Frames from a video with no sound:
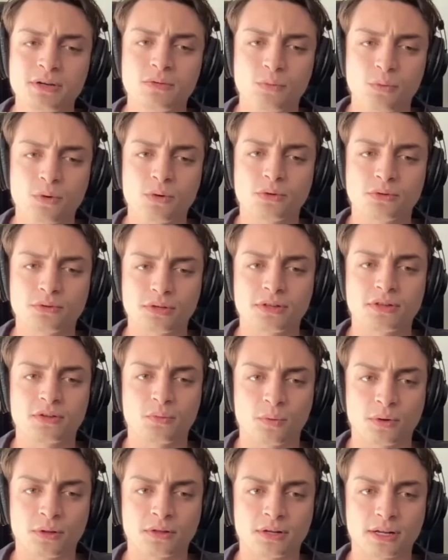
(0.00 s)
world than the
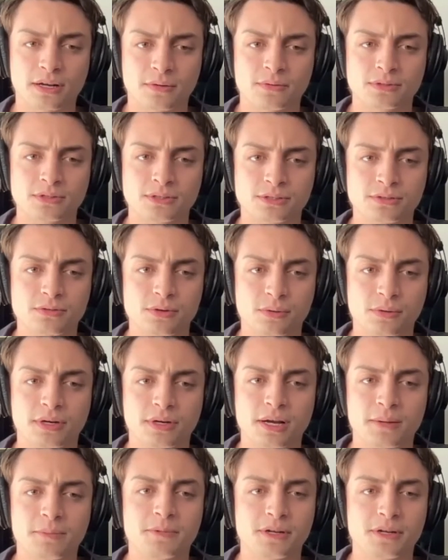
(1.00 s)
one that i was growing up in